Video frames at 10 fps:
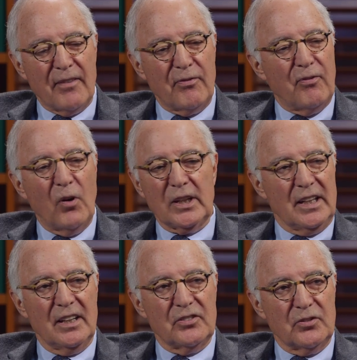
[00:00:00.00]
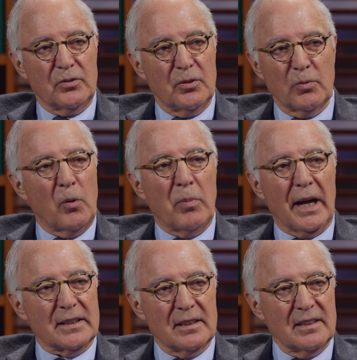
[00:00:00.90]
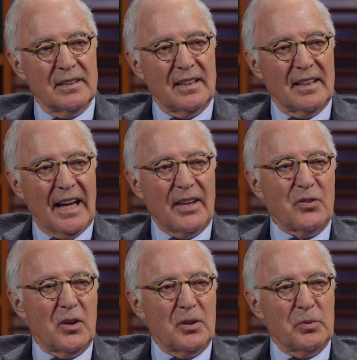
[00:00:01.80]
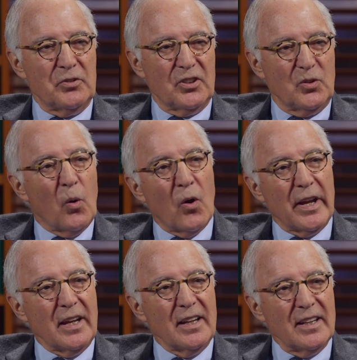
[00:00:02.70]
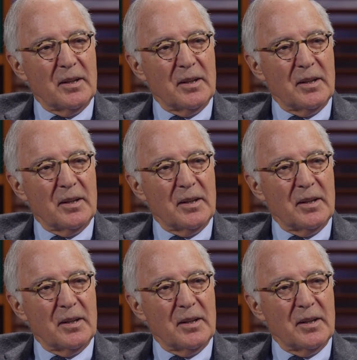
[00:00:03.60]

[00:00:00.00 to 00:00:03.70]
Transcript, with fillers: I fought against the robot. I thought it was a toy.